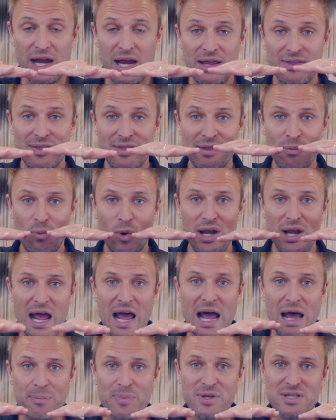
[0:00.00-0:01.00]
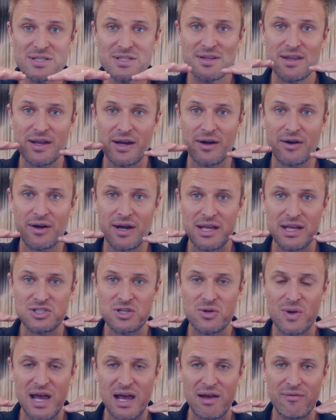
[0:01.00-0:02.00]
And what happens there is
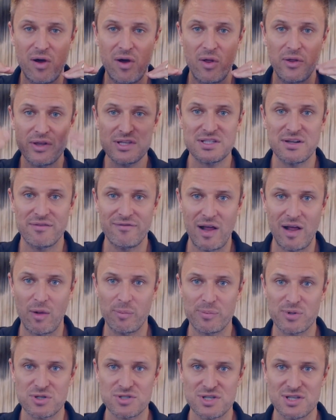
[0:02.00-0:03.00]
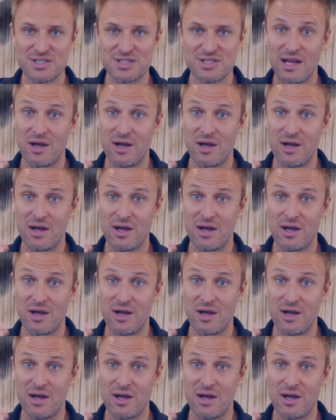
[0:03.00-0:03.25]
you have all these developers that say,